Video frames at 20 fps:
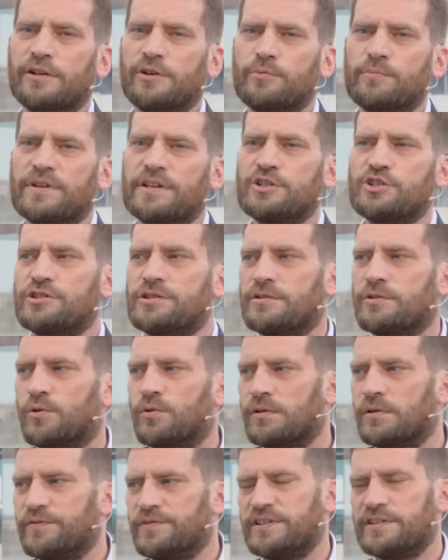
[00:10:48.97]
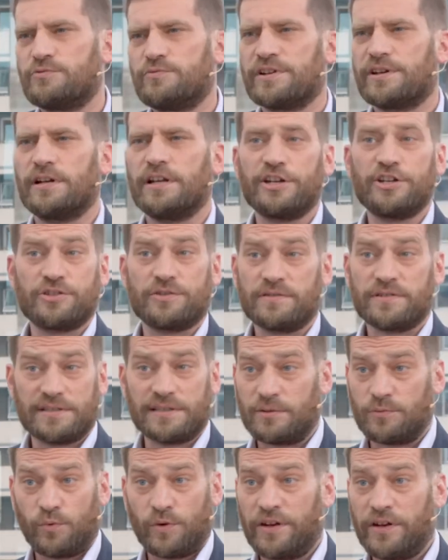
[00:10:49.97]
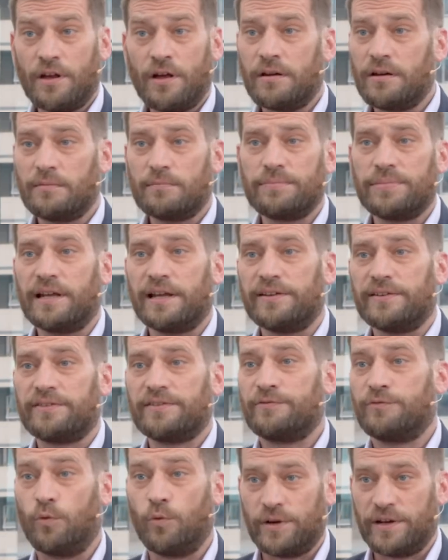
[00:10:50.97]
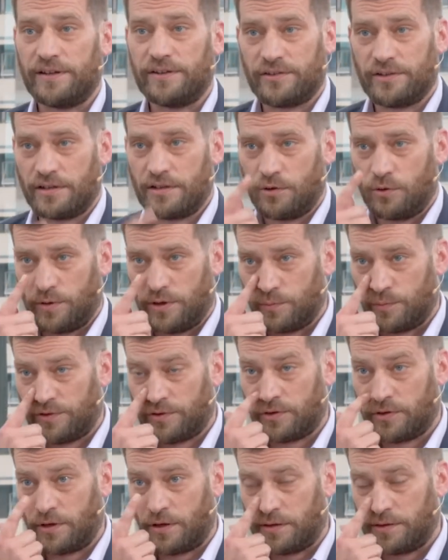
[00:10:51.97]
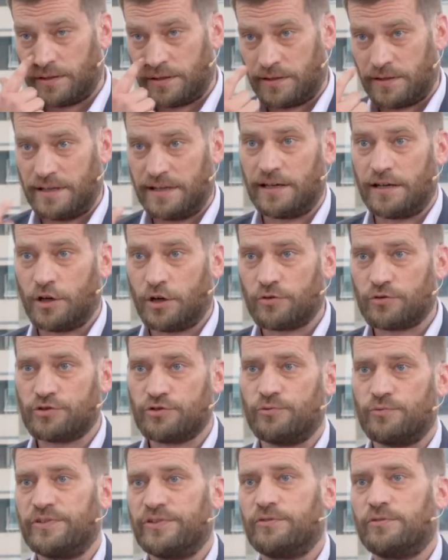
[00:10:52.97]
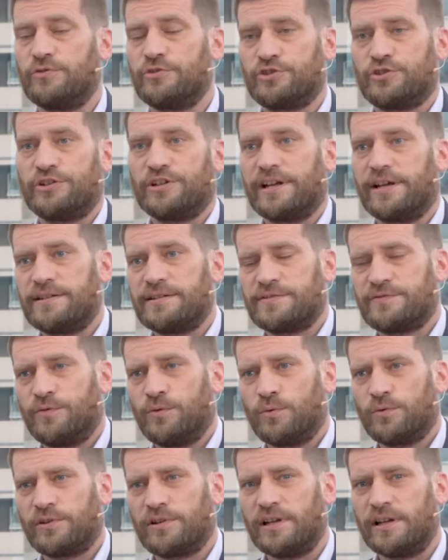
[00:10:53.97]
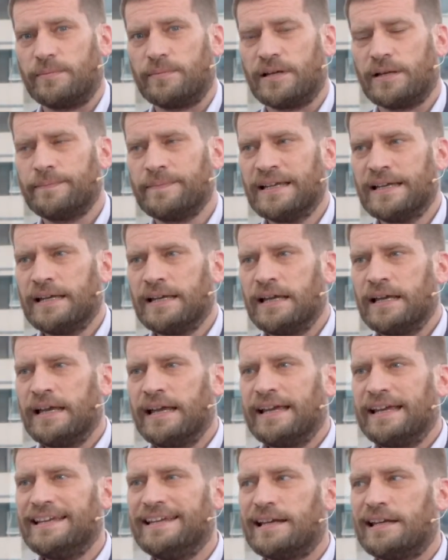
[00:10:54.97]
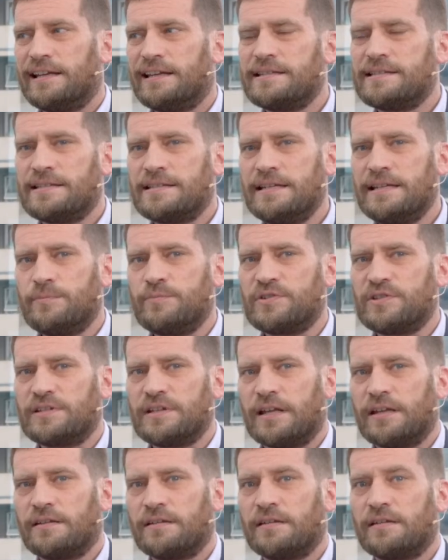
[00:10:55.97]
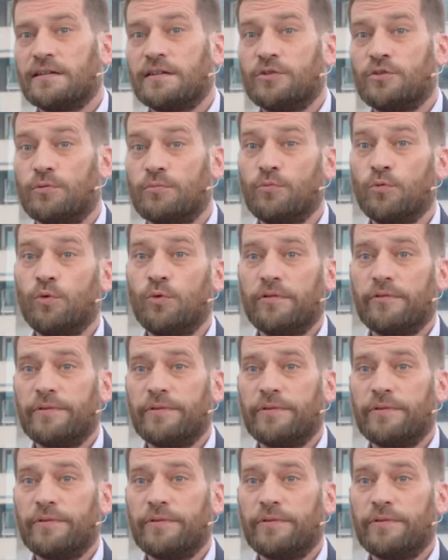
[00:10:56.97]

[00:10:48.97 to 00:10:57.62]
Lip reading: you mentioned all of these regulations that were not in place 4 years ago when we started and launched a resolution against forced labor. Yet it seems that the more